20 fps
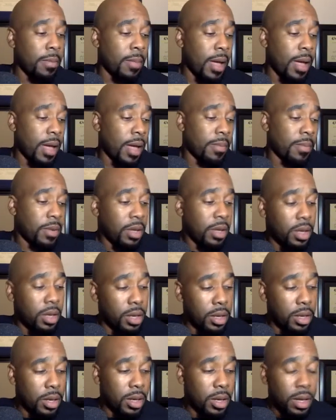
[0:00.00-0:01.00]

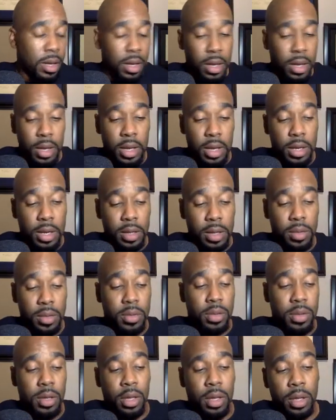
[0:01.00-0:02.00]
happy, and this
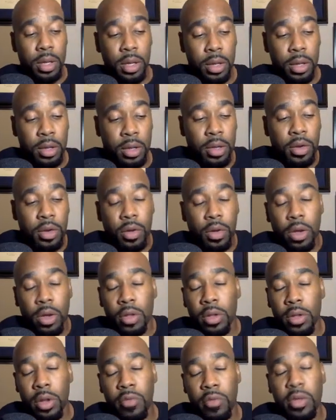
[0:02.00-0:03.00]
is you know,
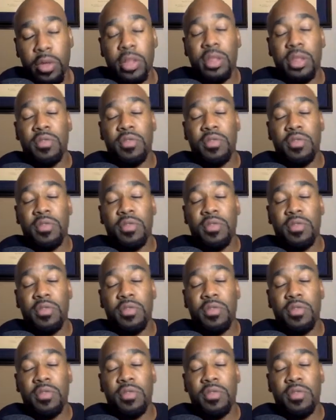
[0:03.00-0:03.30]
a great